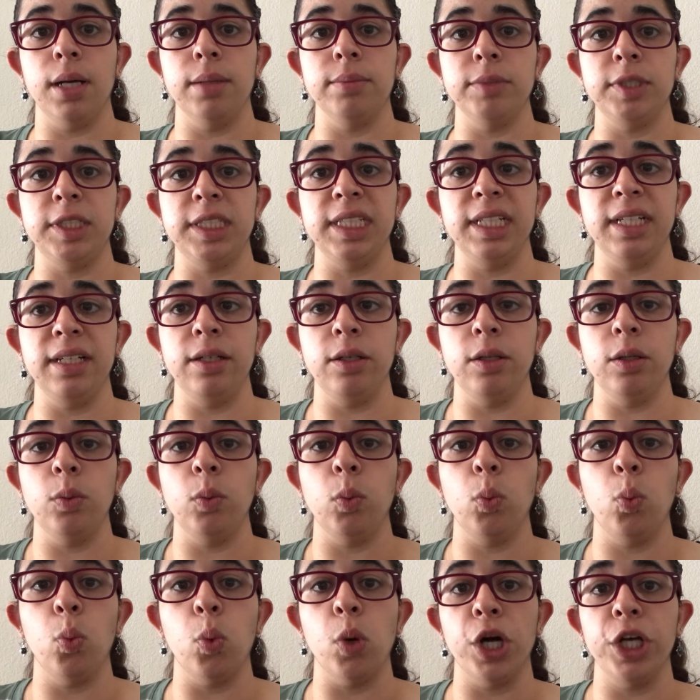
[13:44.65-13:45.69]
see
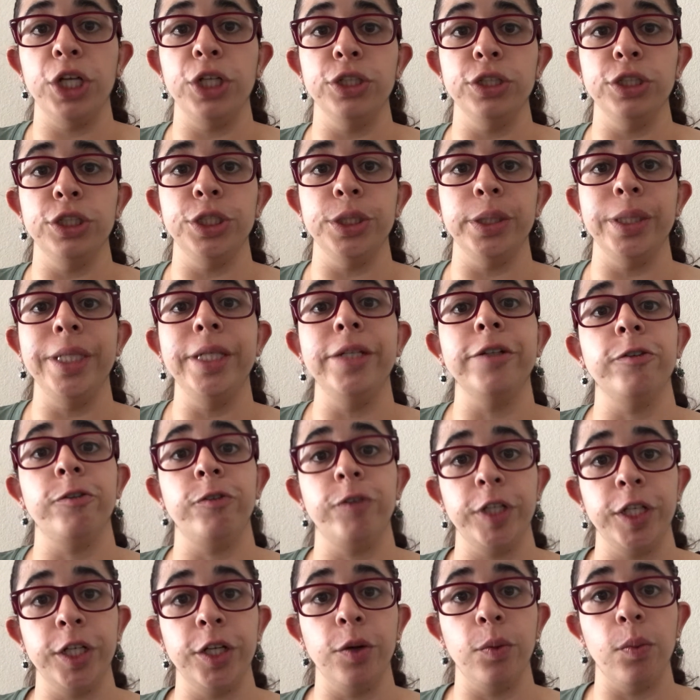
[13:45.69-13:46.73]
what you're doing
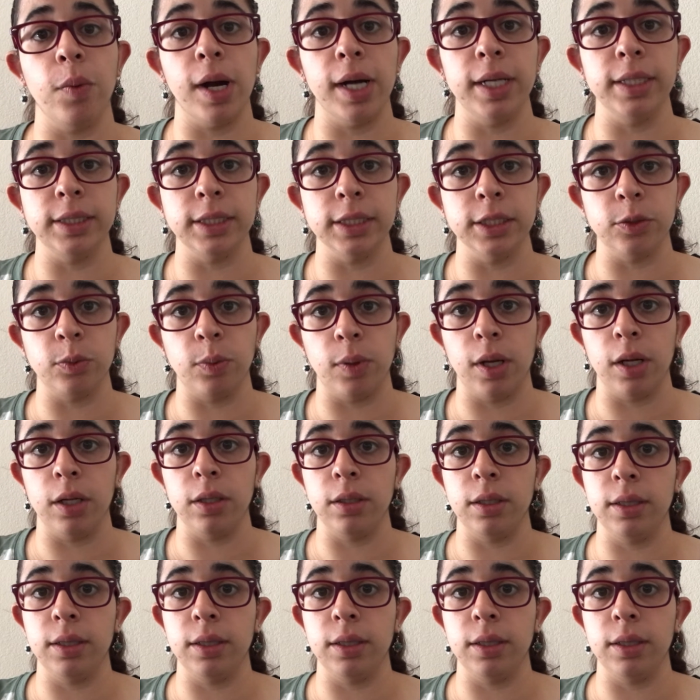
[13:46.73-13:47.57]
finger-wise as well.